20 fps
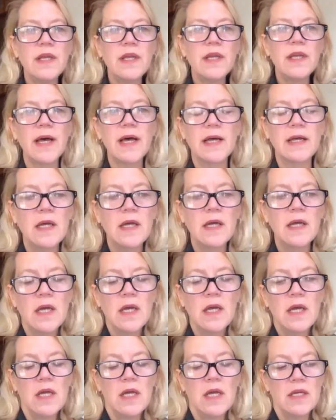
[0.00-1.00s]
Yeah.
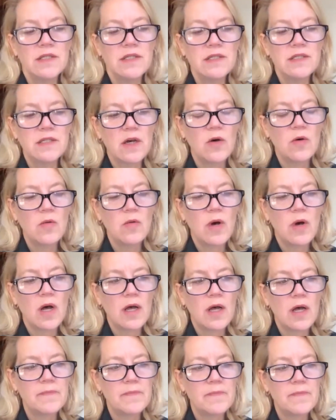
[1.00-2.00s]
So
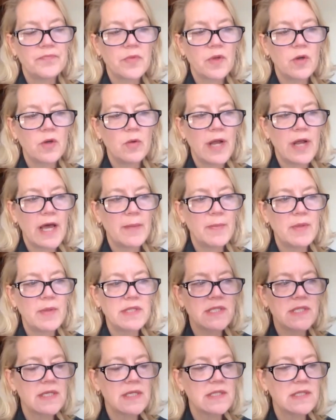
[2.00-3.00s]
um, what
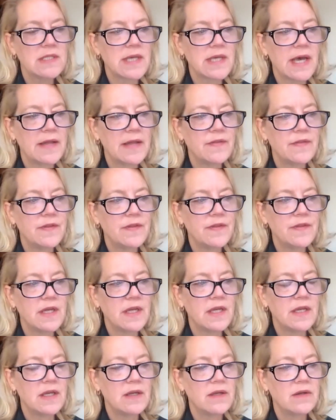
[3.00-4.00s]
happens is that
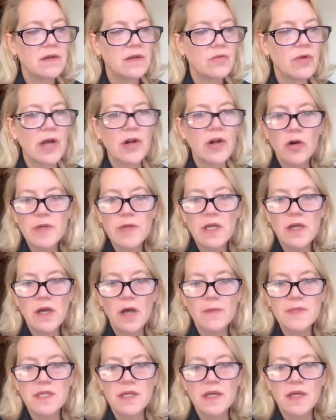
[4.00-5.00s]
the Red Army
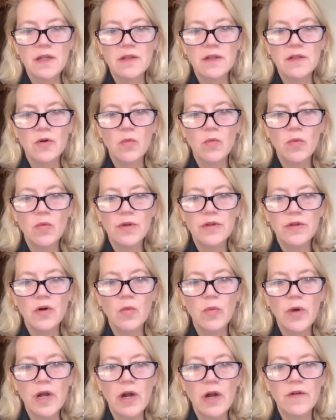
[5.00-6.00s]
comes in. They're they're
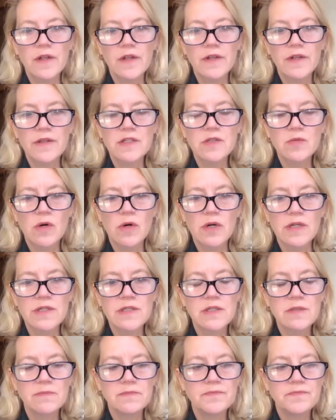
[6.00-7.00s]
aware that this
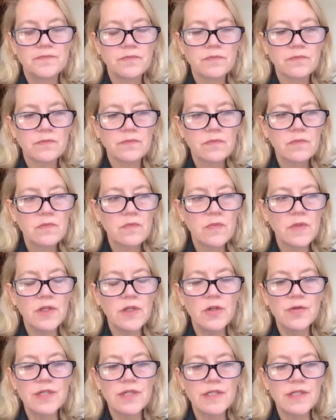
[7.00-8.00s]
was
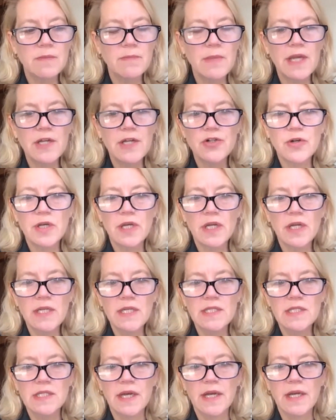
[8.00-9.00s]
used as a major
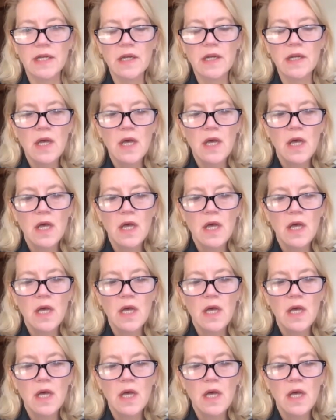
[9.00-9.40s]
killing site,